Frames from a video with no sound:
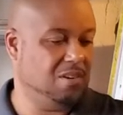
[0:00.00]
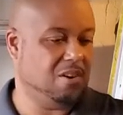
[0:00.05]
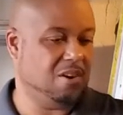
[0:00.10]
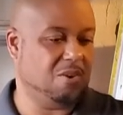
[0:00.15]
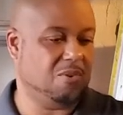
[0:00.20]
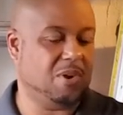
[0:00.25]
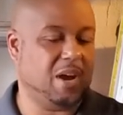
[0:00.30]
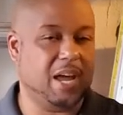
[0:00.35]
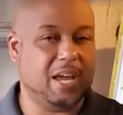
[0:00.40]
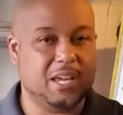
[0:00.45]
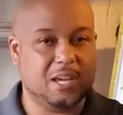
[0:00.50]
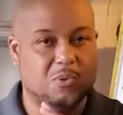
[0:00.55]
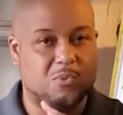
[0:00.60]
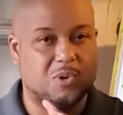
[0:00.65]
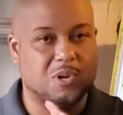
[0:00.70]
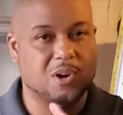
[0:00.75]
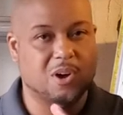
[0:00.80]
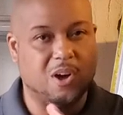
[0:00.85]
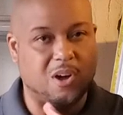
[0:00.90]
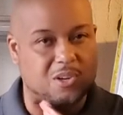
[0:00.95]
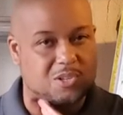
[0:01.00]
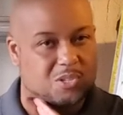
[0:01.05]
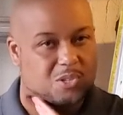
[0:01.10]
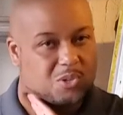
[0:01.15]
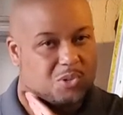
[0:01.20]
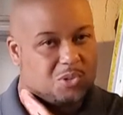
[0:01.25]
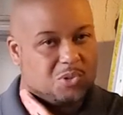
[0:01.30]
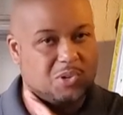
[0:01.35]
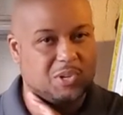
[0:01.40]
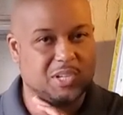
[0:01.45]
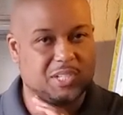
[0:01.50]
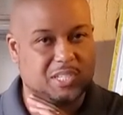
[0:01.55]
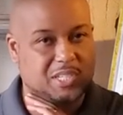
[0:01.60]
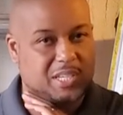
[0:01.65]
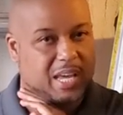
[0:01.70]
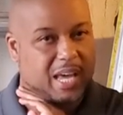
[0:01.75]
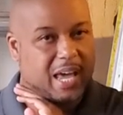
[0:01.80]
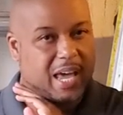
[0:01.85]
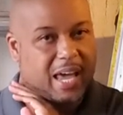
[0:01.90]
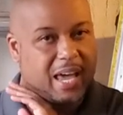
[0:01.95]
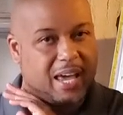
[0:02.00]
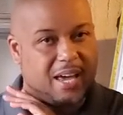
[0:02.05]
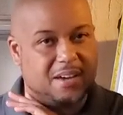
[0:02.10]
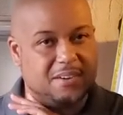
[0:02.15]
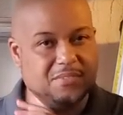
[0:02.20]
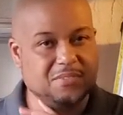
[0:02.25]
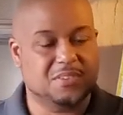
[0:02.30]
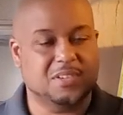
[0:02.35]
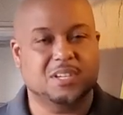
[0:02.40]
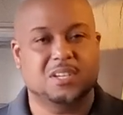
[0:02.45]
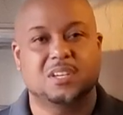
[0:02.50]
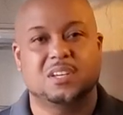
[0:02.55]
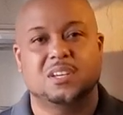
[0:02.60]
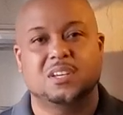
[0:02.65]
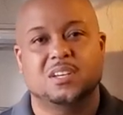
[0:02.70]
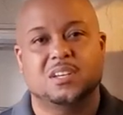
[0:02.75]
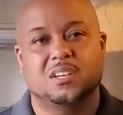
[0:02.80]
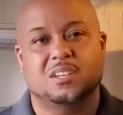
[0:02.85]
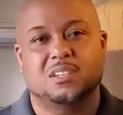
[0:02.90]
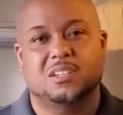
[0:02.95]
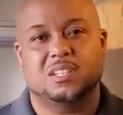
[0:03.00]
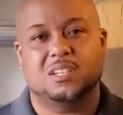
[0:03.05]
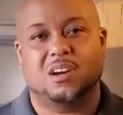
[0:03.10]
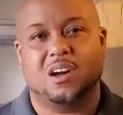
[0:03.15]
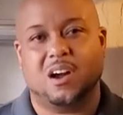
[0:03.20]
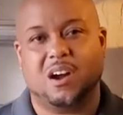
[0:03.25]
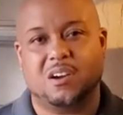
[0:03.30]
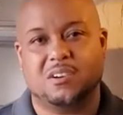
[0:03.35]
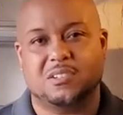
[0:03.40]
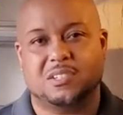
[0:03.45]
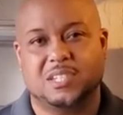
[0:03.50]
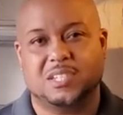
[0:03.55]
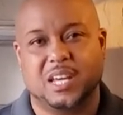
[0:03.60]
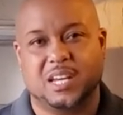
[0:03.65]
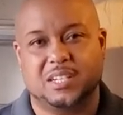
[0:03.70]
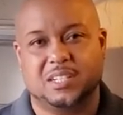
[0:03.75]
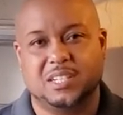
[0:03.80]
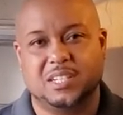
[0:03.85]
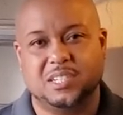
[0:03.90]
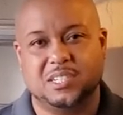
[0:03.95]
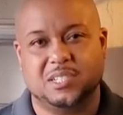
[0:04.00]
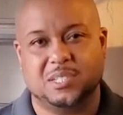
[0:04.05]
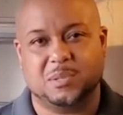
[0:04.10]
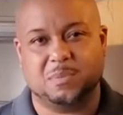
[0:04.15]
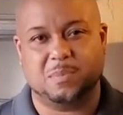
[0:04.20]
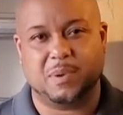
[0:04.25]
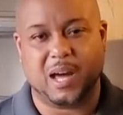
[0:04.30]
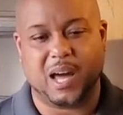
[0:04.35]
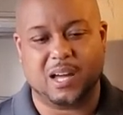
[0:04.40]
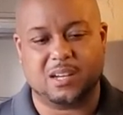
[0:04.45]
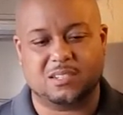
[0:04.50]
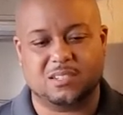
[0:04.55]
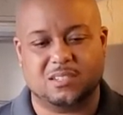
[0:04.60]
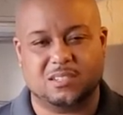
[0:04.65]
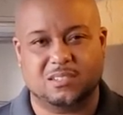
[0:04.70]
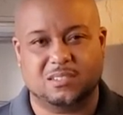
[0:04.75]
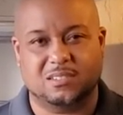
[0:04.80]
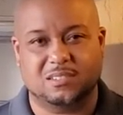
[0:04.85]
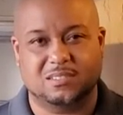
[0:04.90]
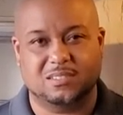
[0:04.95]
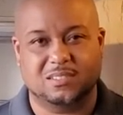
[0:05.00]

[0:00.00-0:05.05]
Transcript: All right, and we're also going to have the Hart Technician's box.